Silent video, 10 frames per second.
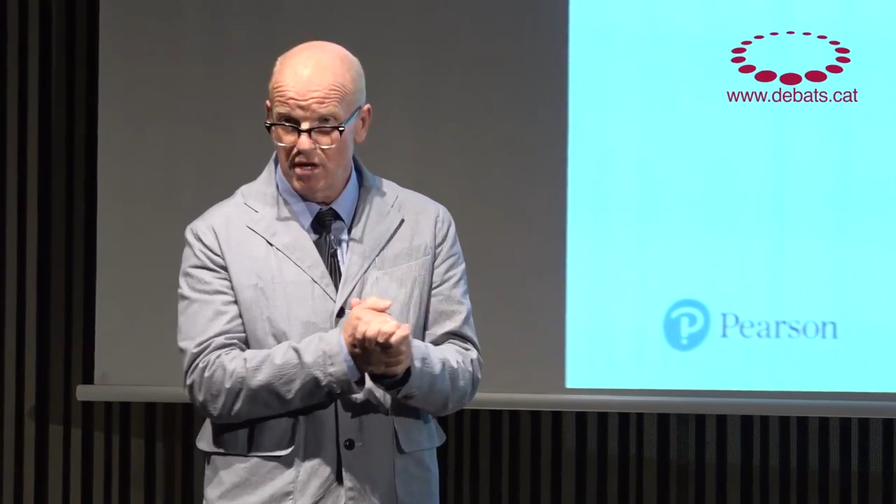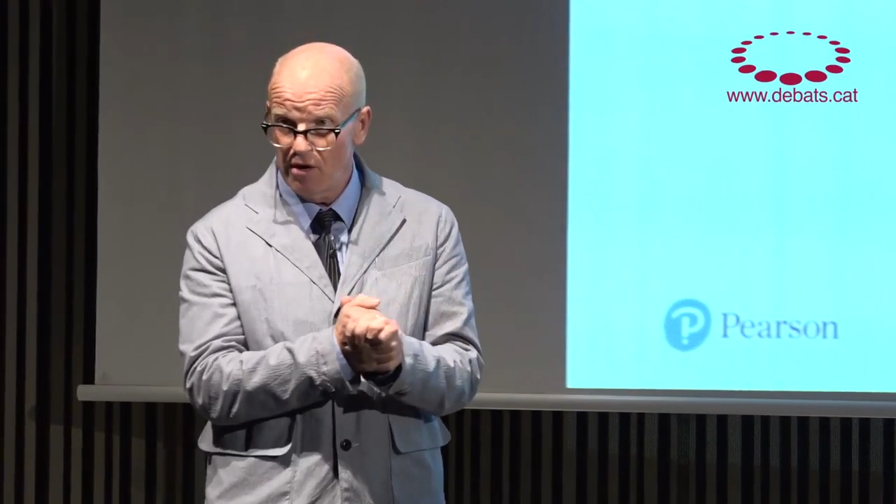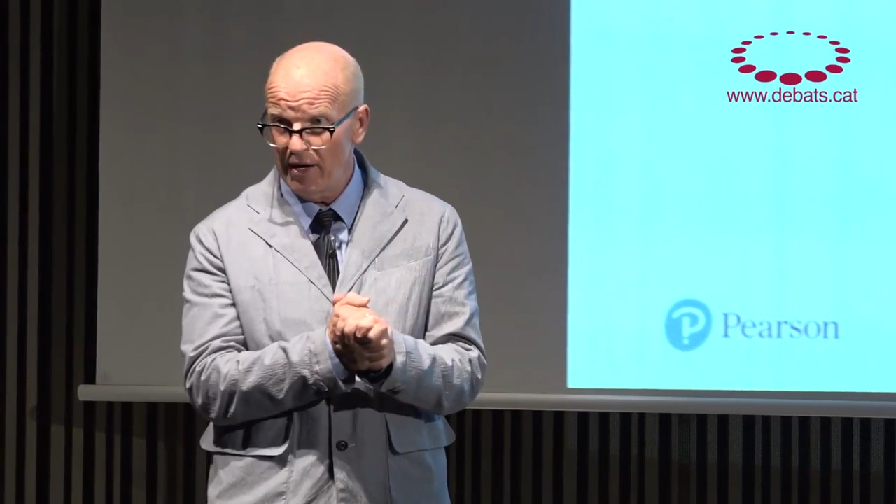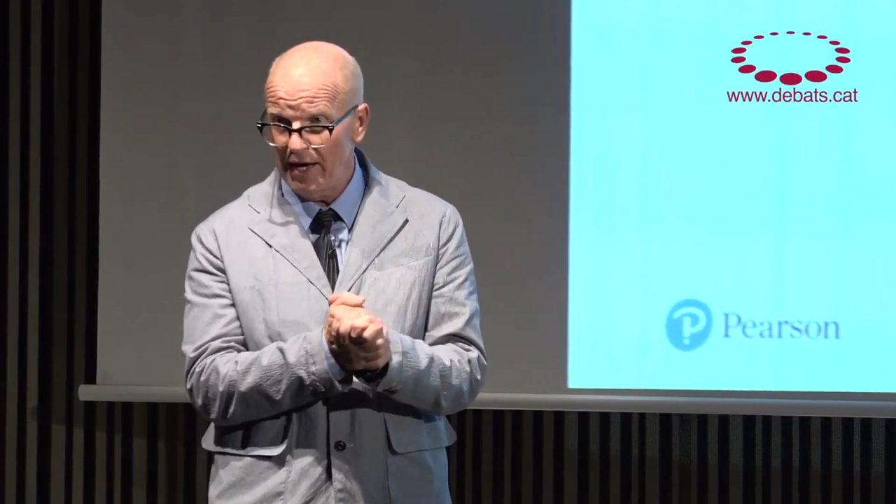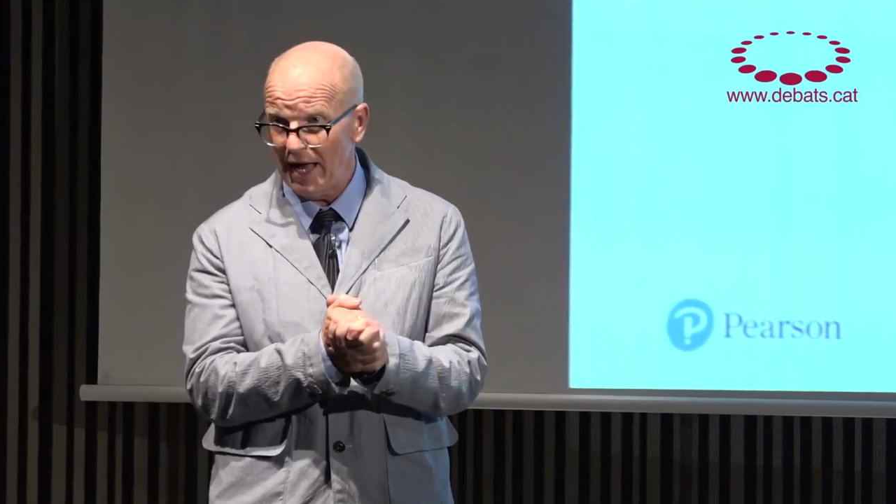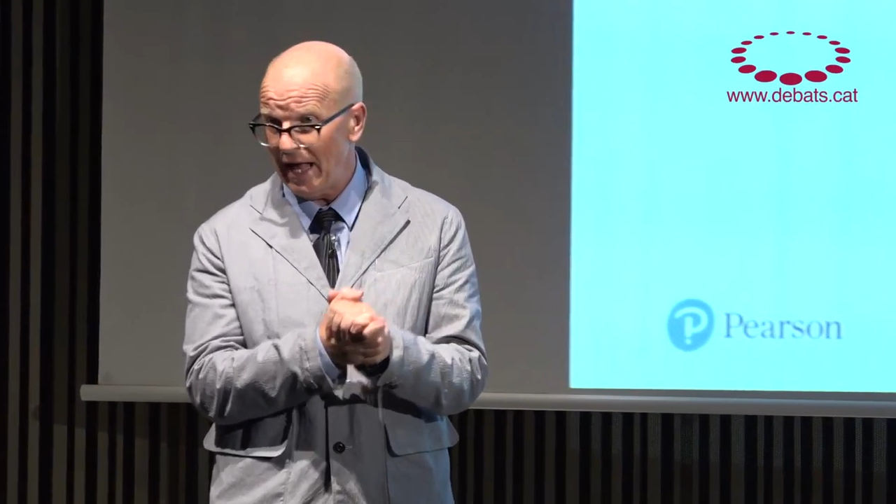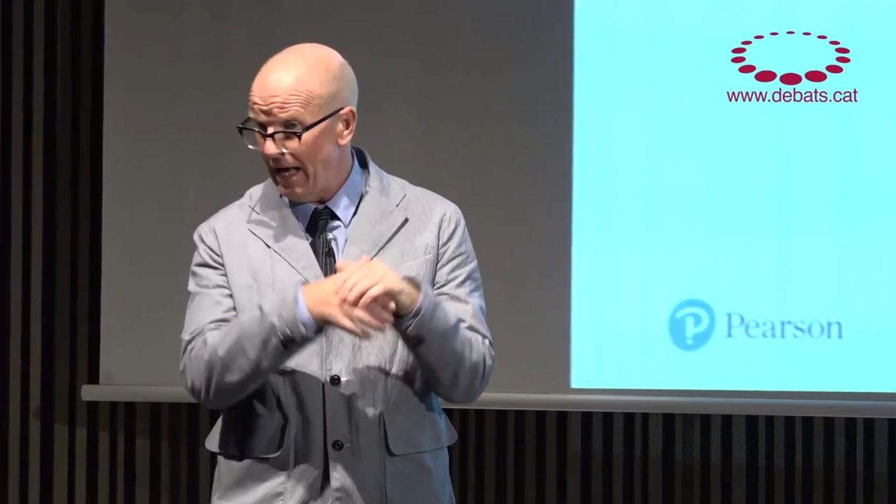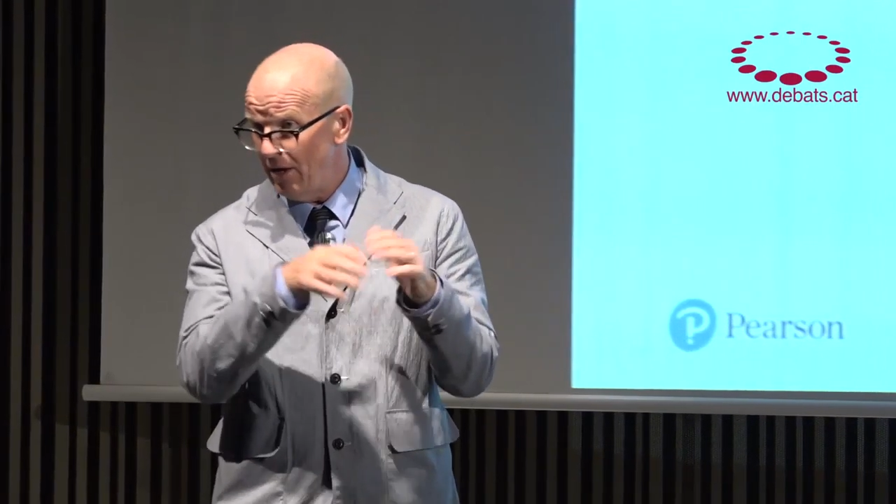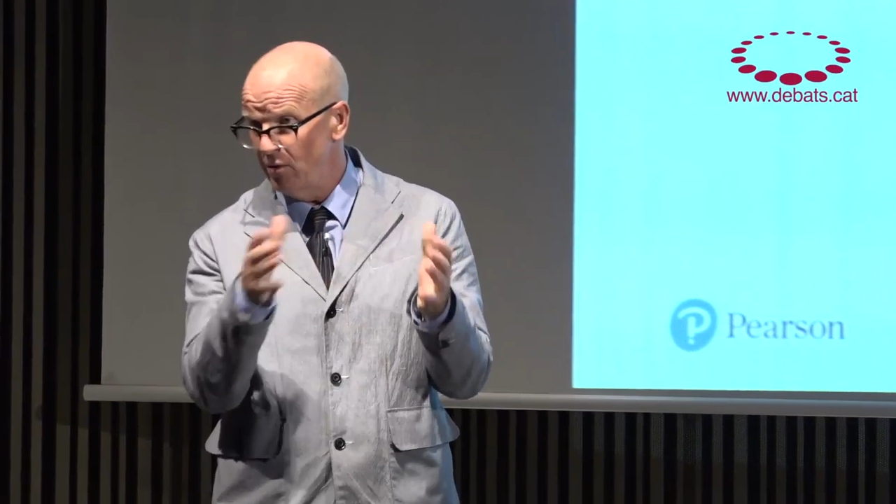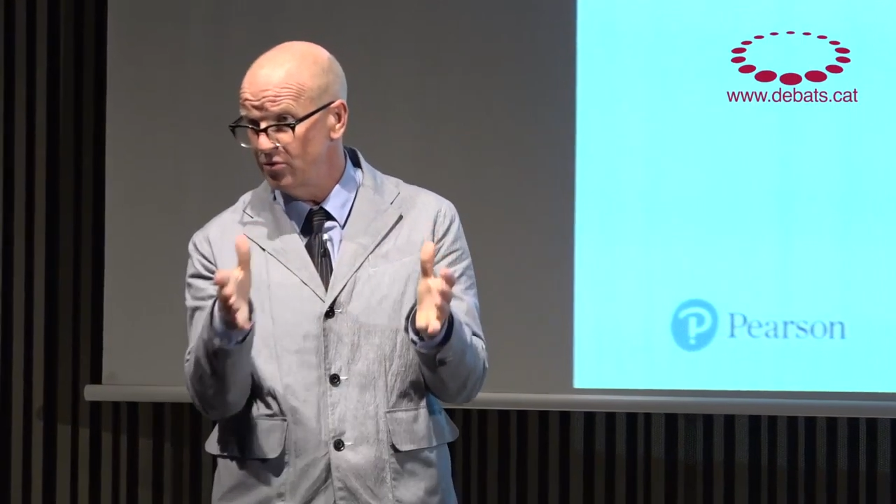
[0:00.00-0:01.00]
knowing
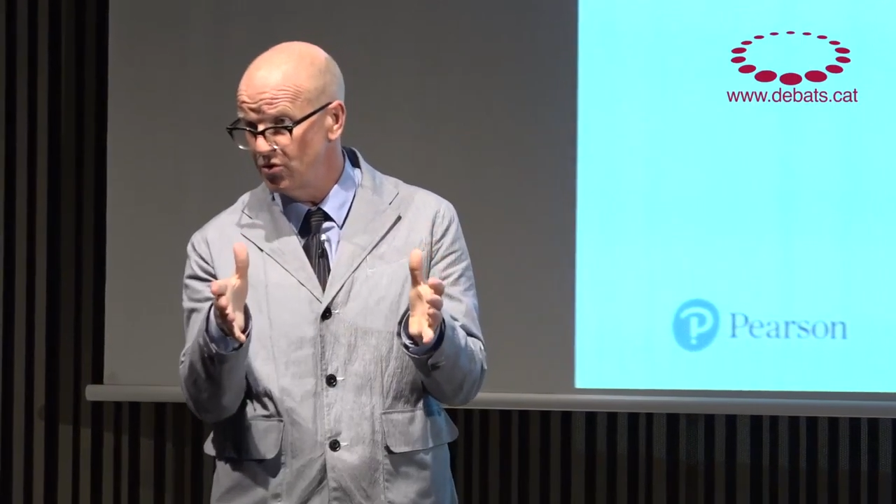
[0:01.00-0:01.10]
how